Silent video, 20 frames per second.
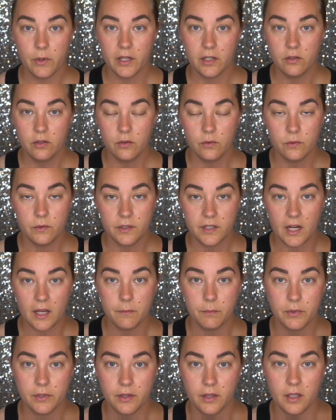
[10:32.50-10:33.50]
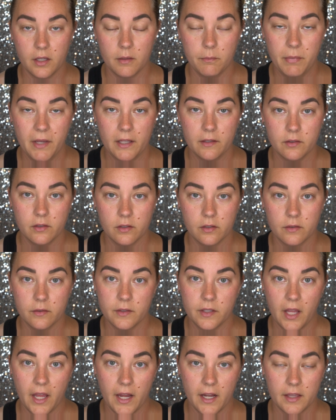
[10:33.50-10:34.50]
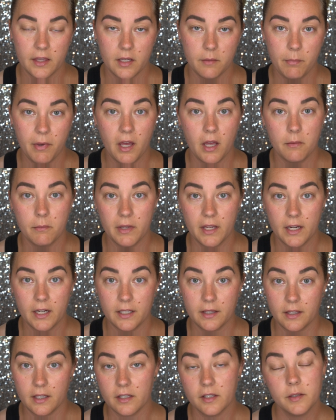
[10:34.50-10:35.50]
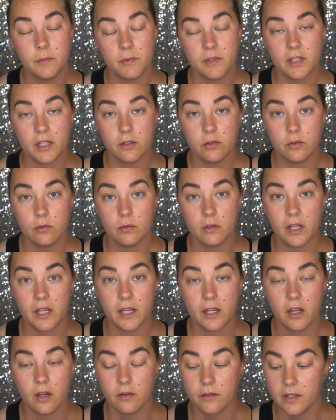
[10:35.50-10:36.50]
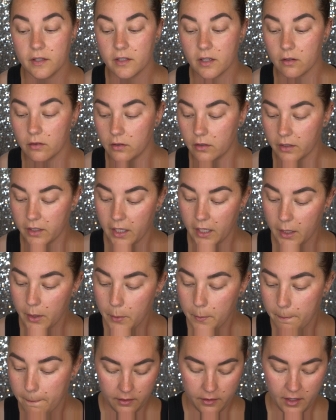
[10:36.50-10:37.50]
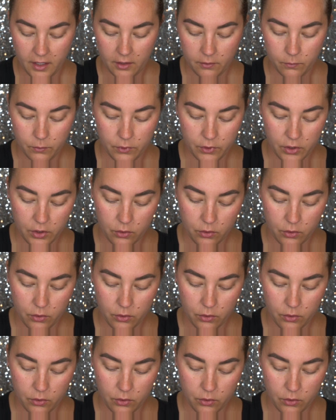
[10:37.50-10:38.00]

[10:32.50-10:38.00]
going to stop with the pencils and the pomade at this because I do like how these are looking. I then will